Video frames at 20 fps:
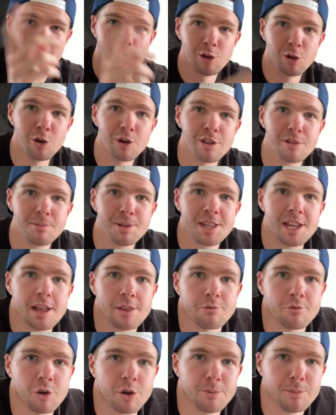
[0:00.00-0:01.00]
a lot of them in the
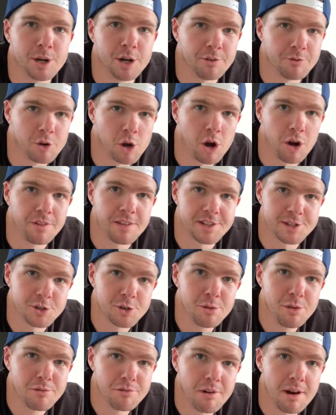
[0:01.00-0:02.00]
other room that I've got, there's a
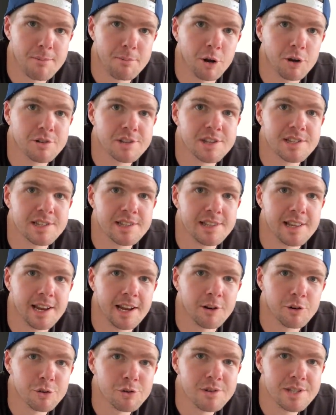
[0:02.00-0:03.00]
good three boxes in
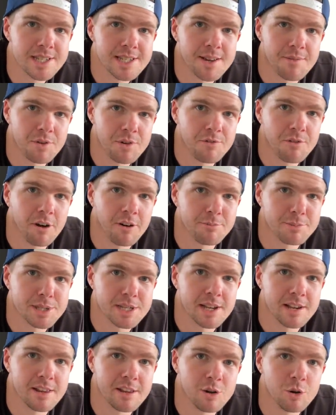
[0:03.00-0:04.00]
there, a good seventy-five
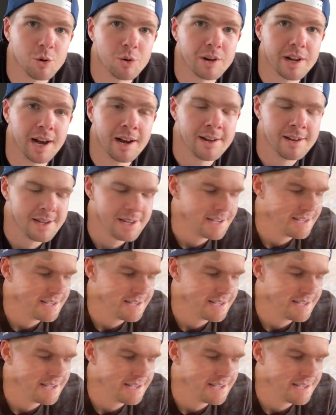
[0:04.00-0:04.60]
percent of the order